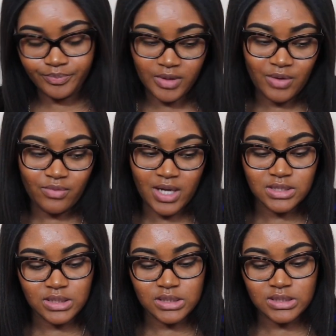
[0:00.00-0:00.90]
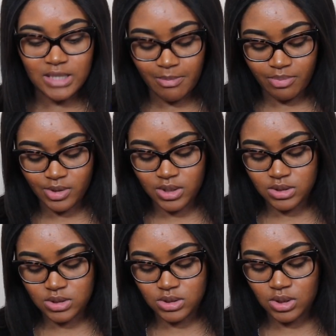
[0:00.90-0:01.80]
that rice is separate,
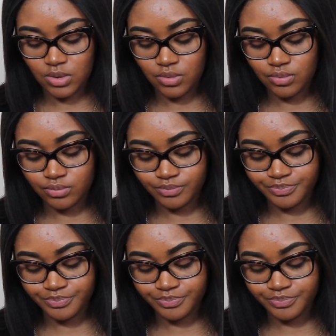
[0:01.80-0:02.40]
so